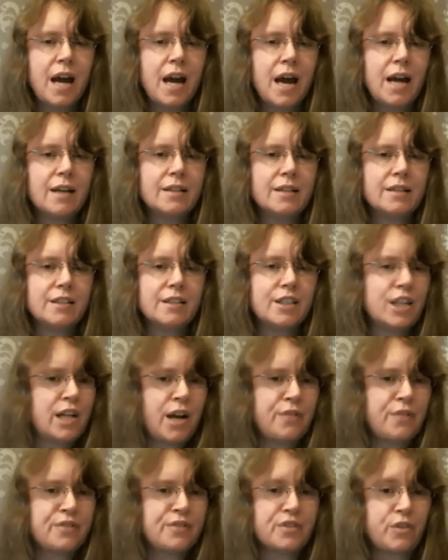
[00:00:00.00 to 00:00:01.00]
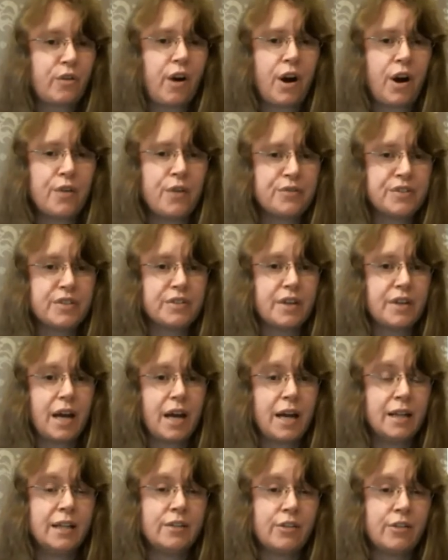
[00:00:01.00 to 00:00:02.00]
And she loves crafts,
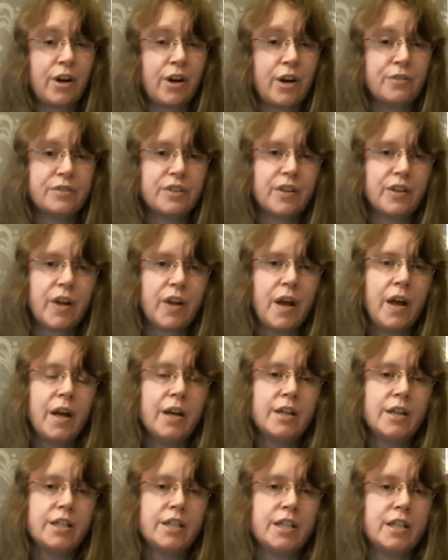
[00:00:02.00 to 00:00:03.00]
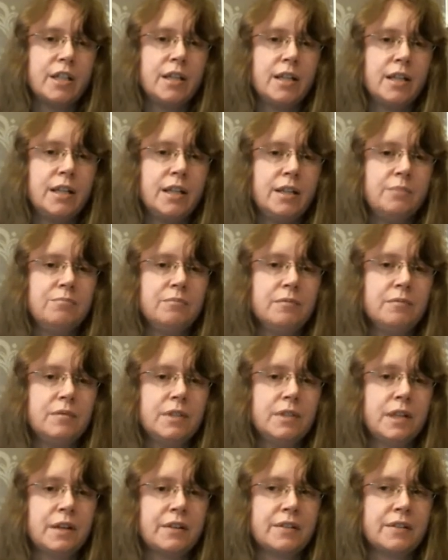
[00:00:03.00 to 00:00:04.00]
any crafts. She
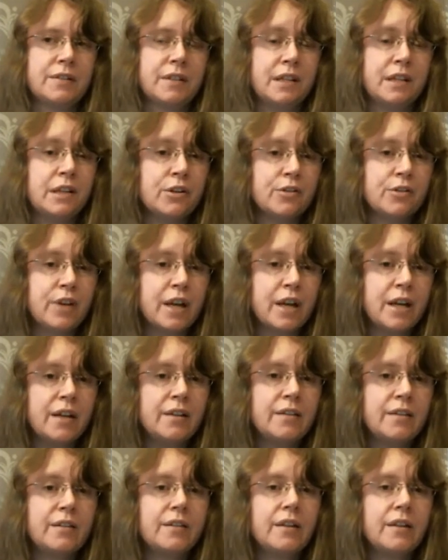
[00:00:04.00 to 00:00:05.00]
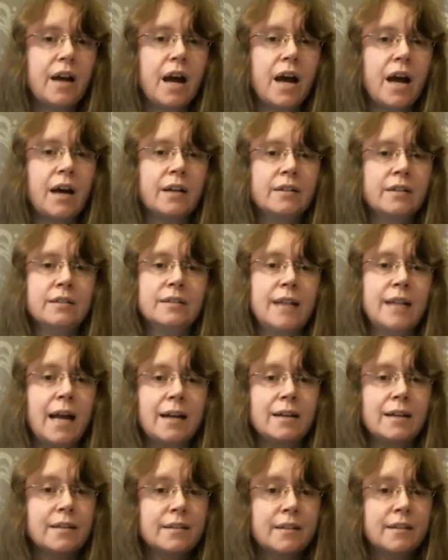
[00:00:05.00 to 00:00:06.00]
does earrings and
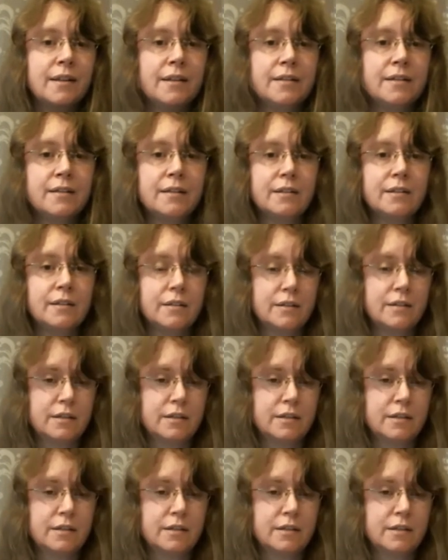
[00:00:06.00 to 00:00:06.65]
necklaces.